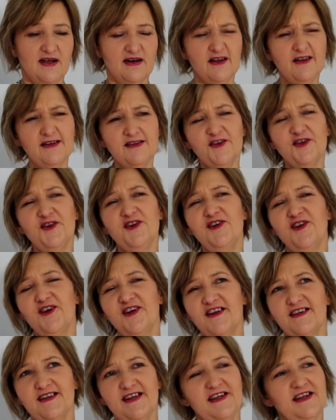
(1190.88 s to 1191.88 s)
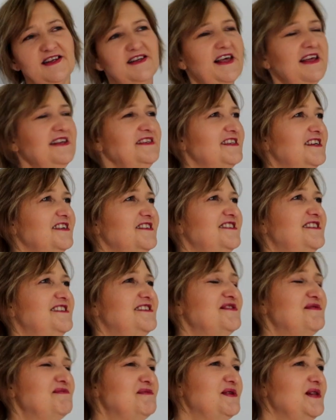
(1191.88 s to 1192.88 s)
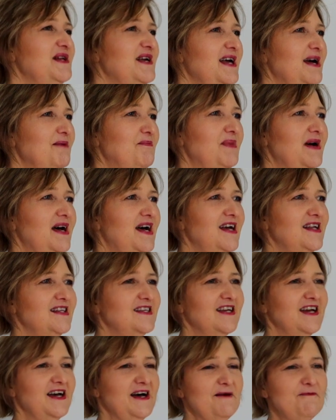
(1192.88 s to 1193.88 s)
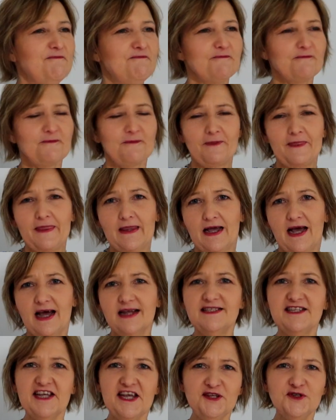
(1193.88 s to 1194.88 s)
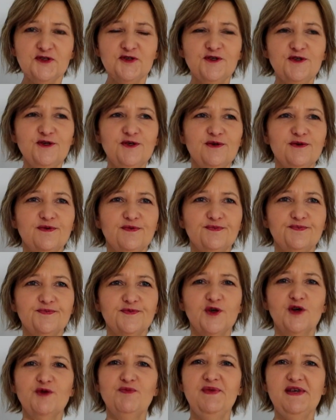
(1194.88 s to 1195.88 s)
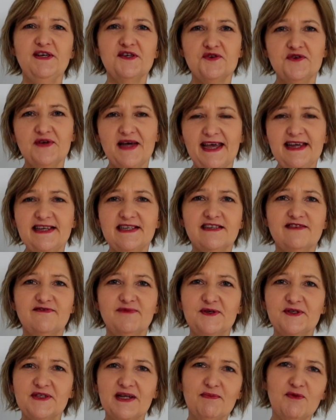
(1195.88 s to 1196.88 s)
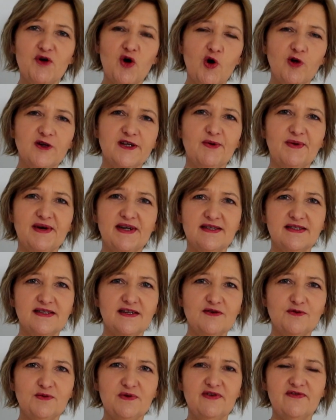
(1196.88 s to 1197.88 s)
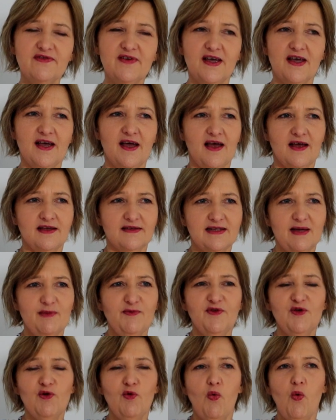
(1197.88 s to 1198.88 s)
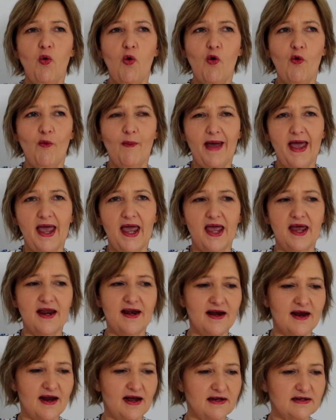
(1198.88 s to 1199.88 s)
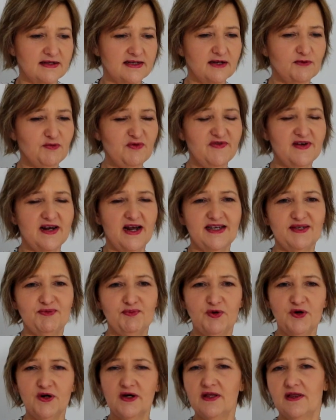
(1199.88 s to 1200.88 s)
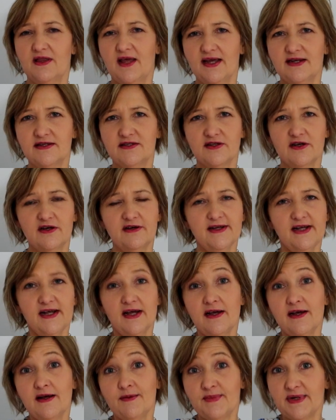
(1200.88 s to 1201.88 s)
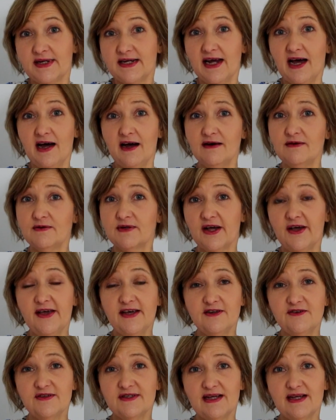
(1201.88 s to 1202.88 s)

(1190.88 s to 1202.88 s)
Not a lot, that sounds terrible, but I tend to not be creative because I'm cold. I want to sit with something warm and sit with a nice book and that. So But now, going into